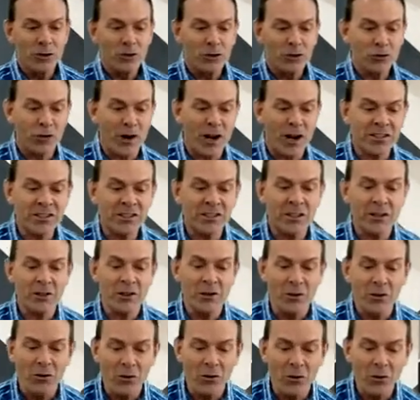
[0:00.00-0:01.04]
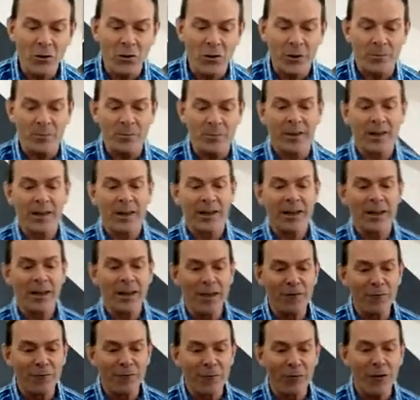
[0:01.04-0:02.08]
Trust in the Lord.
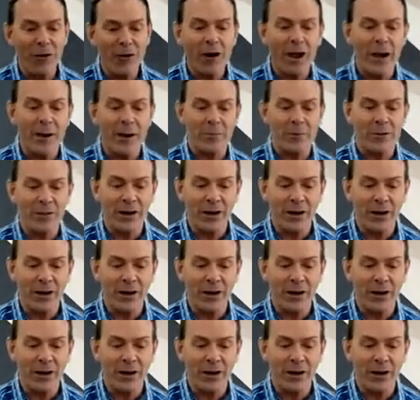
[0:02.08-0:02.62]
Live right. The